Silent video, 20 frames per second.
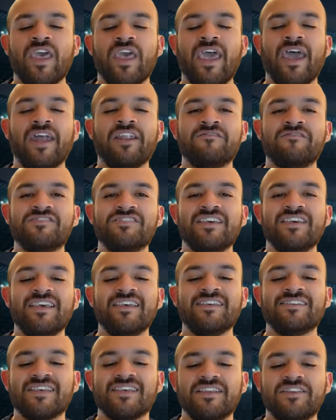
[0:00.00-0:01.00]
NFC
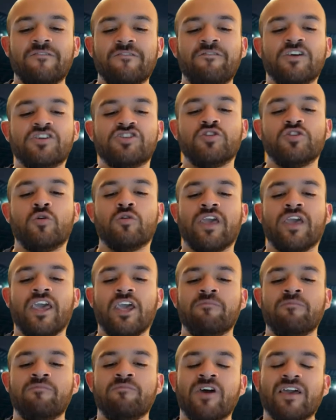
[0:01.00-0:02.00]
East divisional
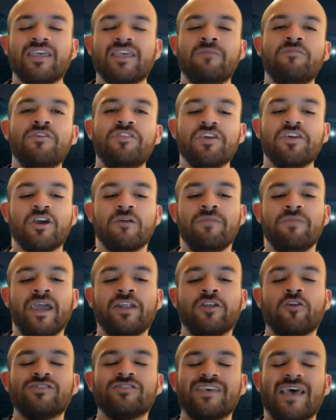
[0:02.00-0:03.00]
game. Give me the
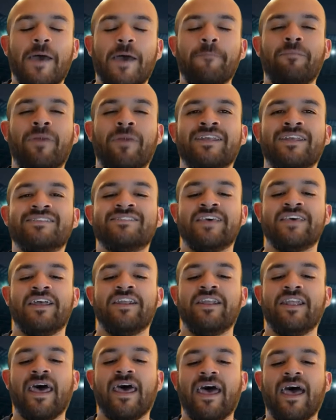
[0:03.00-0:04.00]
Commanders at minus
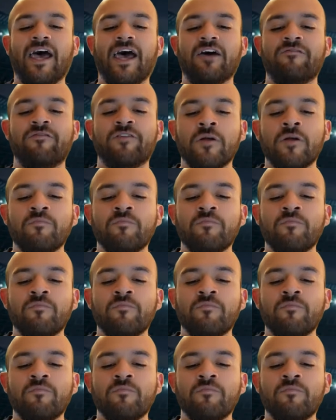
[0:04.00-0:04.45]
10.5.